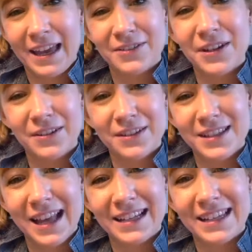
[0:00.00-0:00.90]
and to
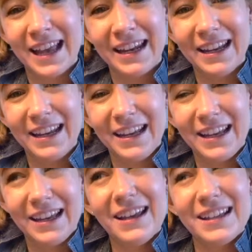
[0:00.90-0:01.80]
understand that
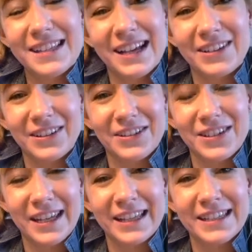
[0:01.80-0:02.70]

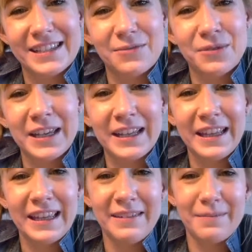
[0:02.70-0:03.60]
technology, it's
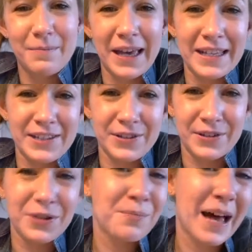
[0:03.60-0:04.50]
really based on
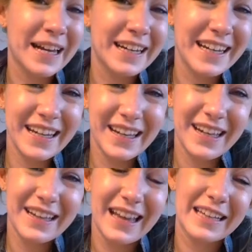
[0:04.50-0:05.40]
humanity.
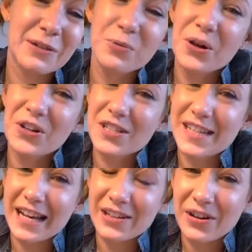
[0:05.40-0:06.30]
Like the word
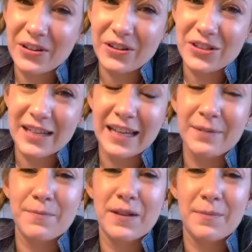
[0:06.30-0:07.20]
technology,
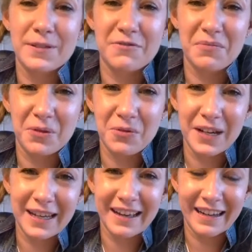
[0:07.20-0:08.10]
it comes from
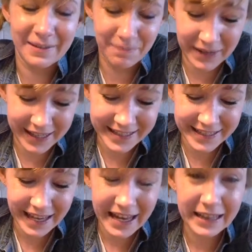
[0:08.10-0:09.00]
Greek and it
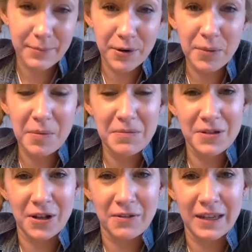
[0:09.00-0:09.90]
means the problem
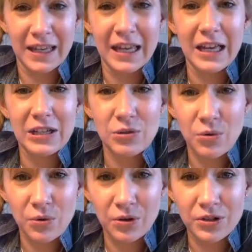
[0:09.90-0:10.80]
solving
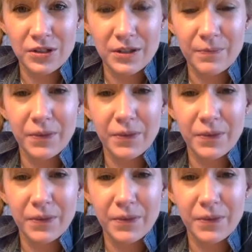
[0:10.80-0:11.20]
tools,